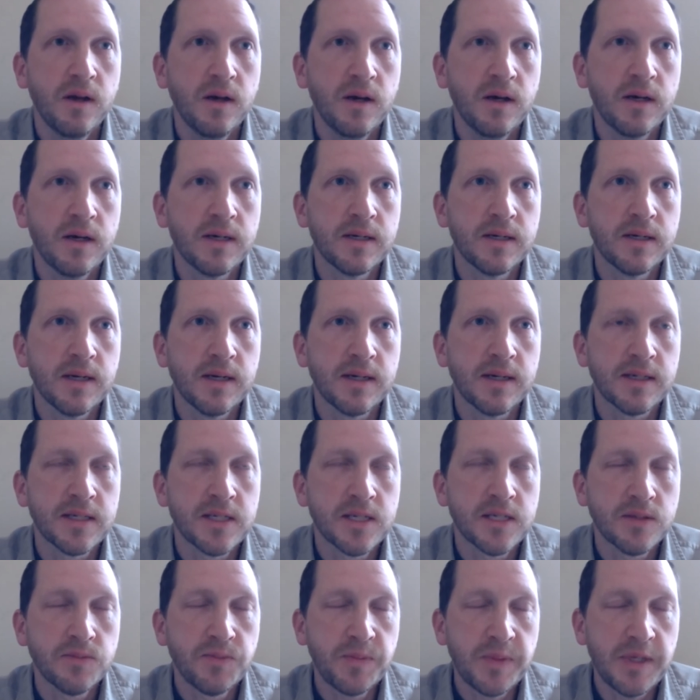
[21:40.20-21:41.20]
a
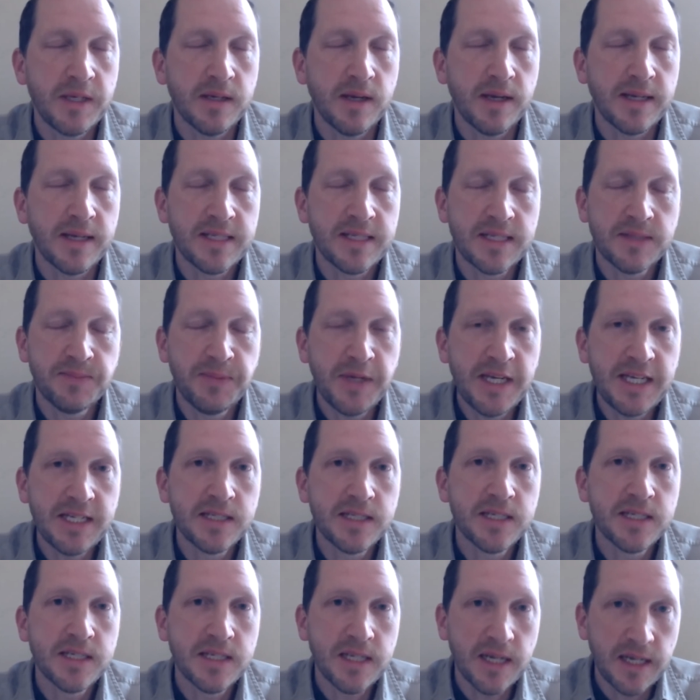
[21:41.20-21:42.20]
speed
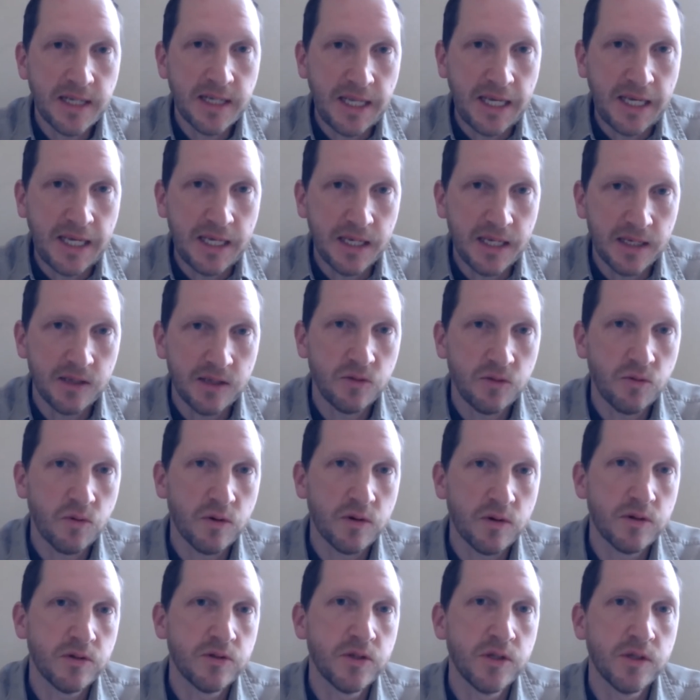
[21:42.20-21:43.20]
study in
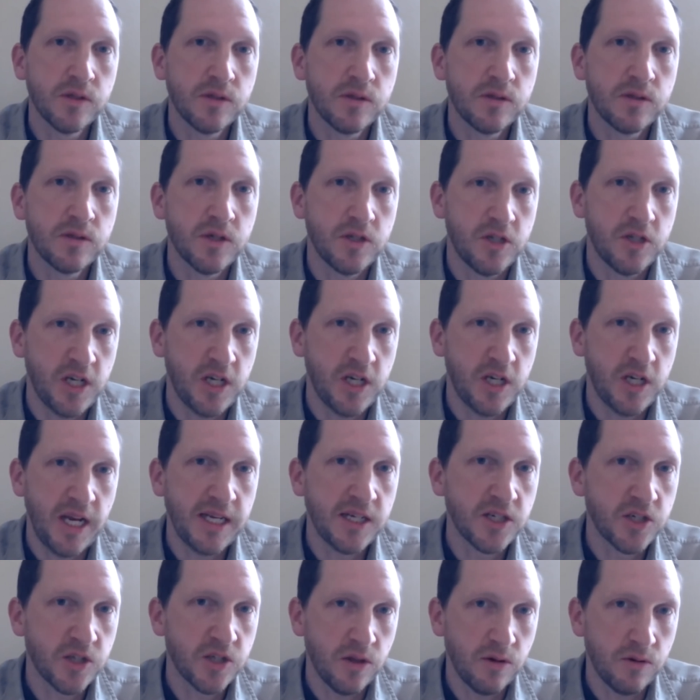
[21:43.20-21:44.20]
order to
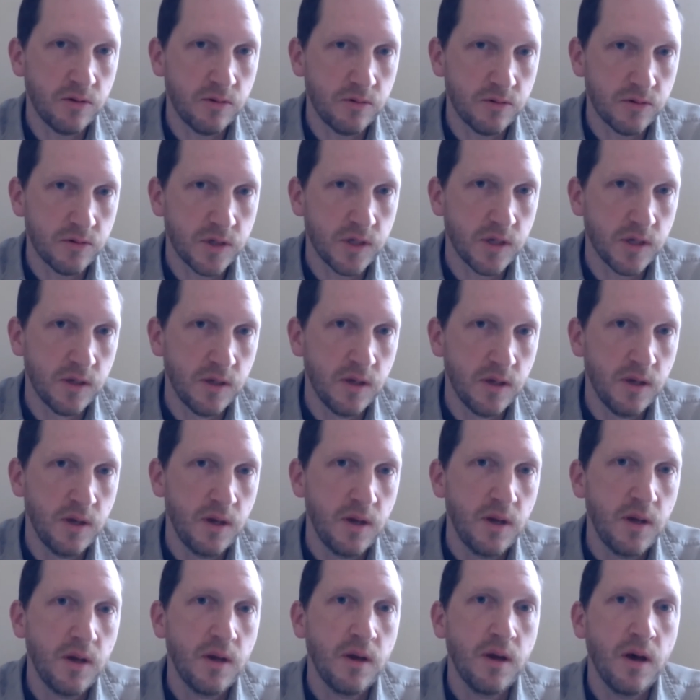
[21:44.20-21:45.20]
change those.
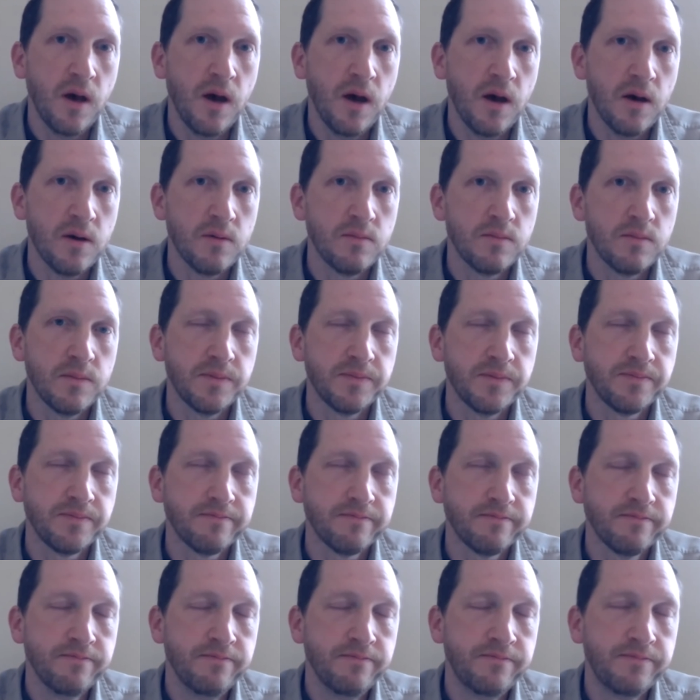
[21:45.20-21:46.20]

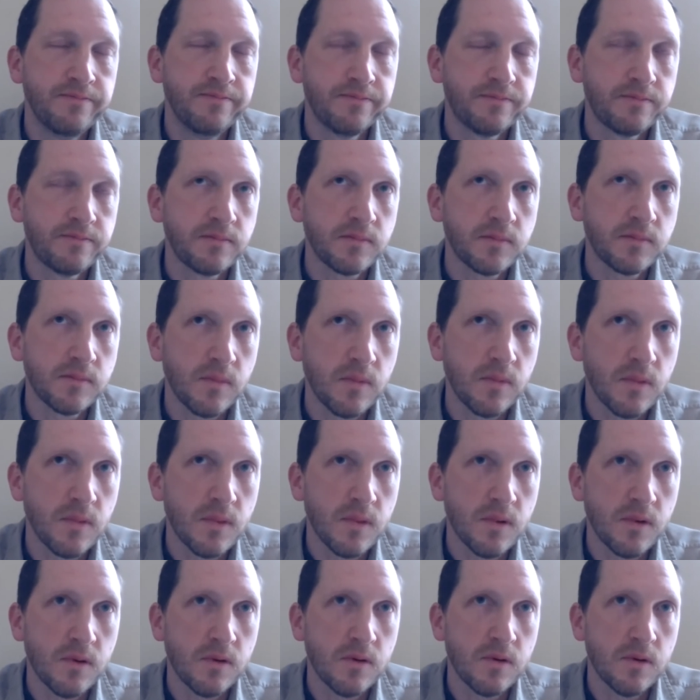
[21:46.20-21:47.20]

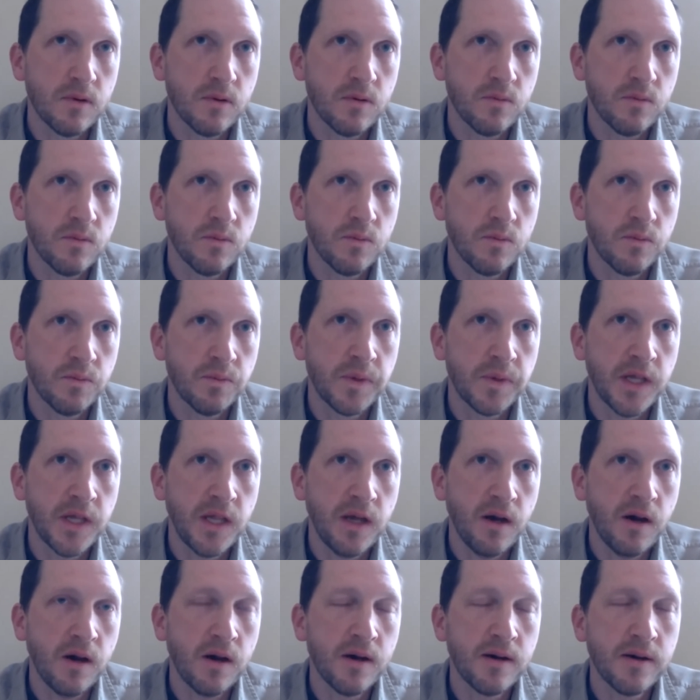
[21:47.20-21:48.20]

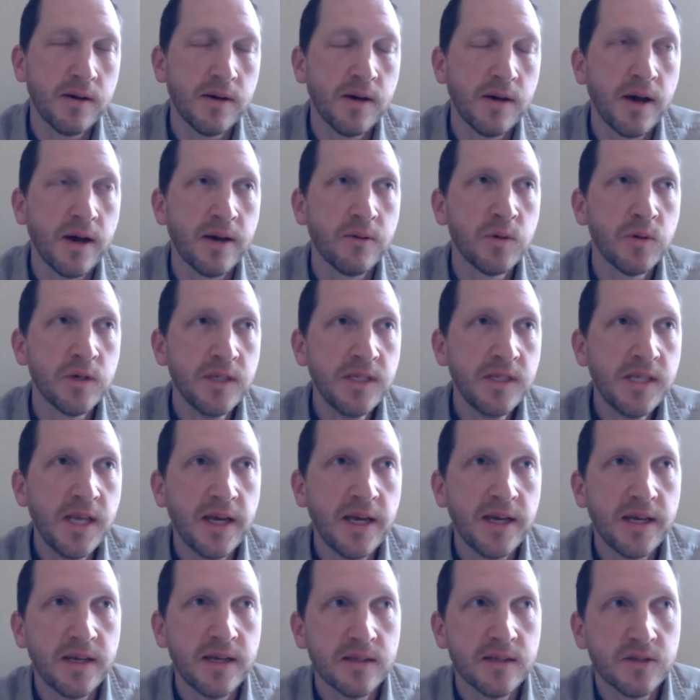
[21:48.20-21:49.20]
I will
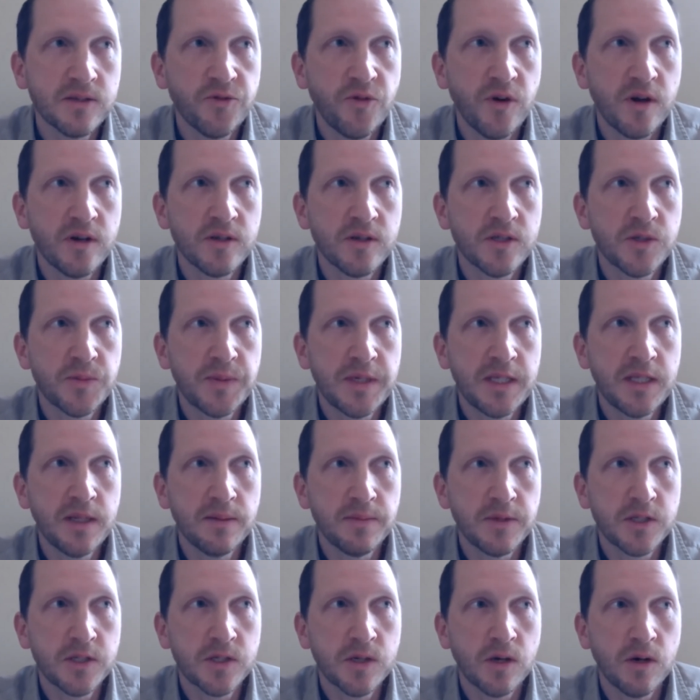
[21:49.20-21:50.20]
say, as far as speed
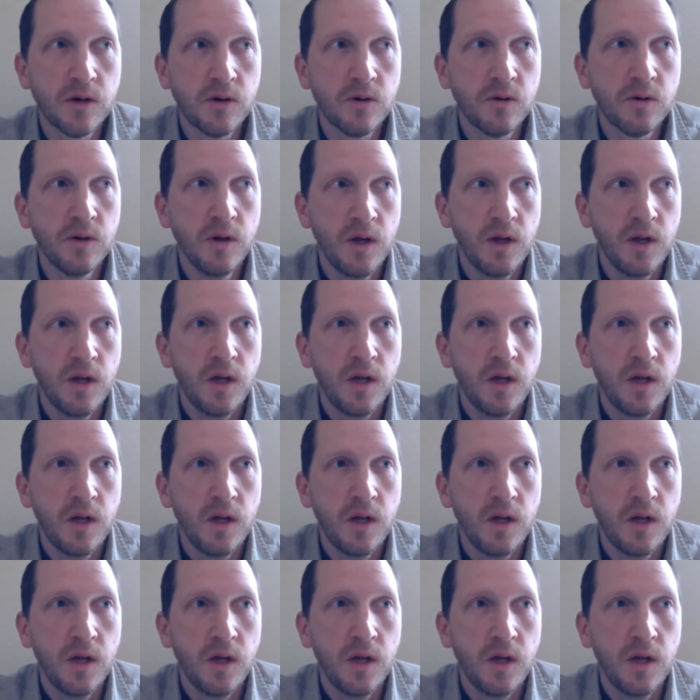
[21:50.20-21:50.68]
limits go,